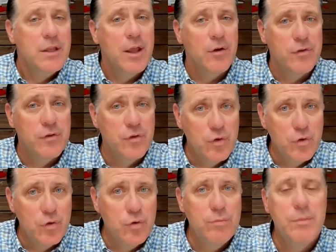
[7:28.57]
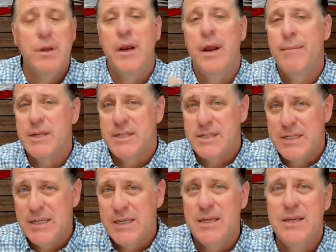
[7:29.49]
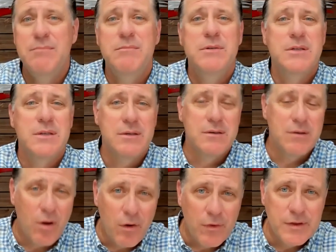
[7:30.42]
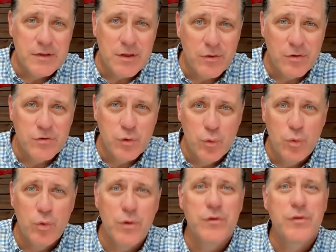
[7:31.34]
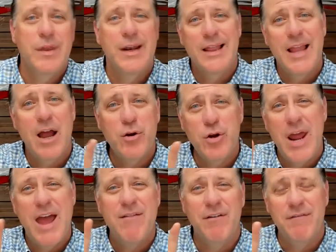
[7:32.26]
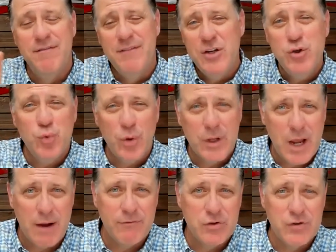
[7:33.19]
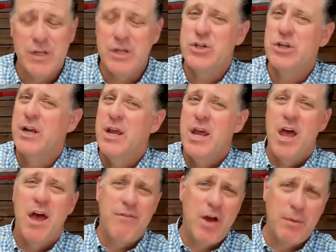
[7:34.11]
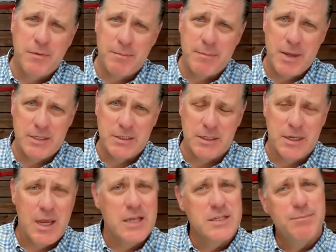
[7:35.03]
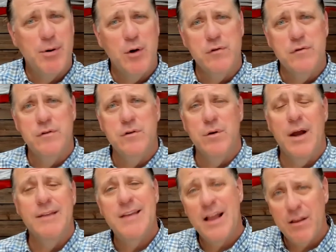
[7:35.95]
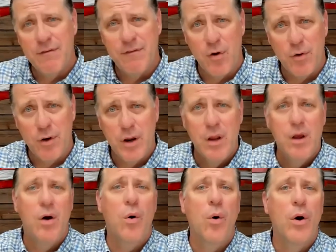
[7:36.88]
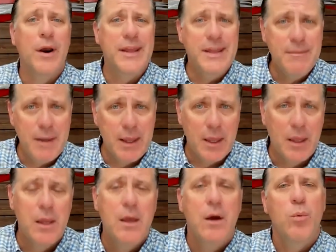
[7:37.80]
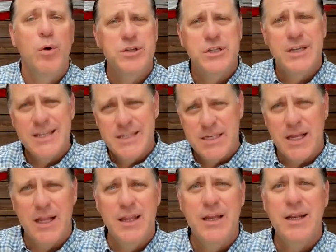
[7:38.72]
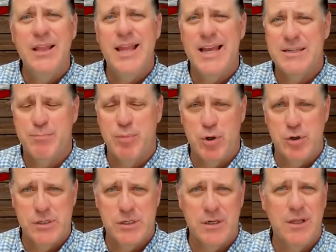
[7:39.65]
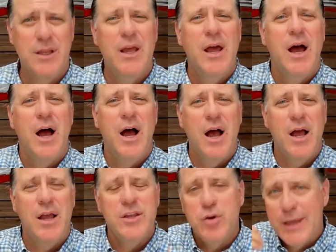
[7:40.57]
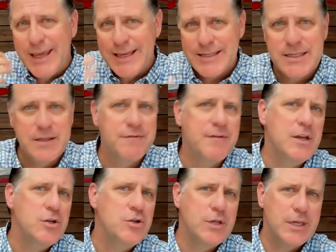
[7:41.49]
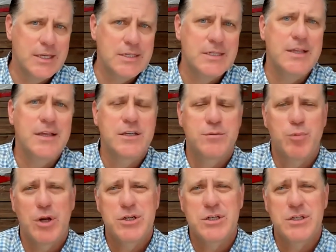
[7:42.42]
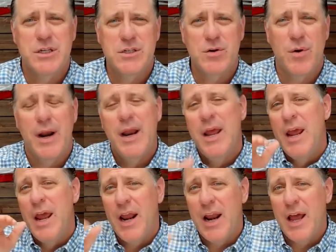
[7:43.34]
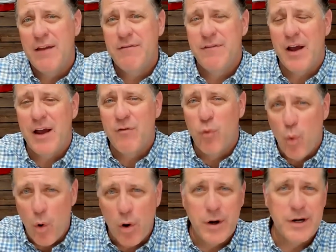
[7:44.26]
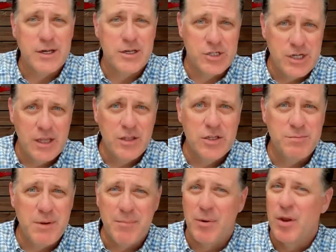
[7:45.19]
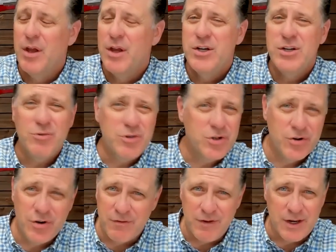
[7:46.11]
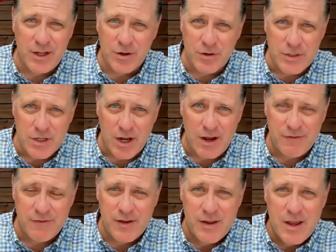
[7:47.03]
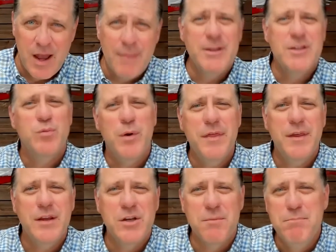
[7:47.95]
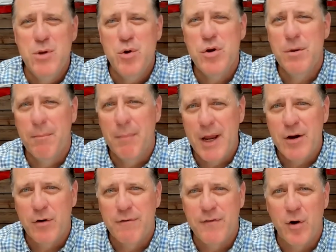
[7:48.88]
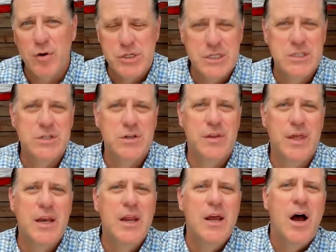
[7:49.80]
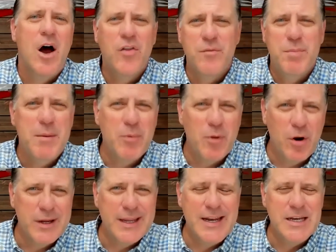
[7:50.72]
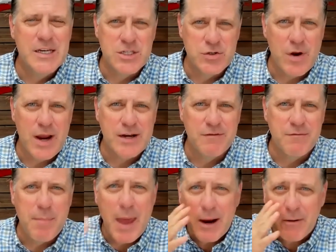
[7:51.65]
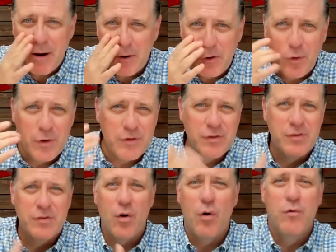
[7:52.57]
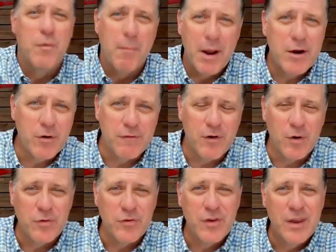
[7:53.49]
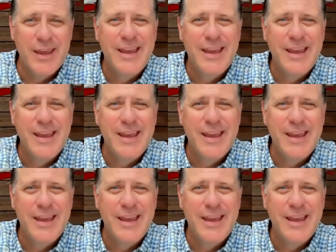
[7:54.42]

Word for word: Now, Zoom and M S Teams and all these other tools that allow you to have a visual conversation have helped immensely, as opposed to a telephone or an email, which gets a little less personal. Uh, you can't see the face, you can't see the expressions, and so on. And I've, I've warned and challenged people, don't turn your videos off. I mean, it's one thing to mute your microphone just so that other people aren't getting distractive background noises over microphones.